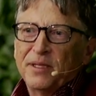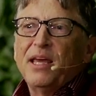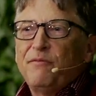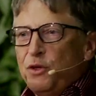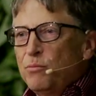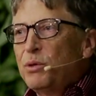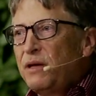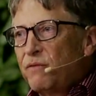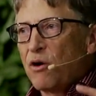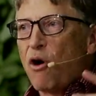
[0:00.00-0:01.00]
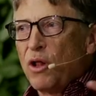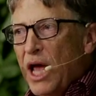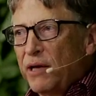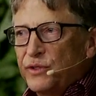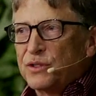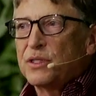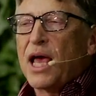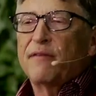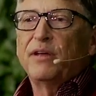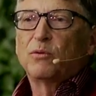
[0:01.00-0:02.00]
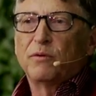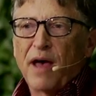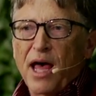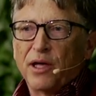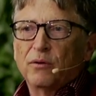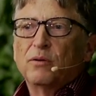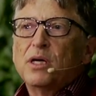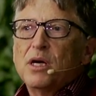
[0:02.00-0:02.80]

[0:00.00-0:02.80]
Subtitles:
if you believe that all lives have equal value.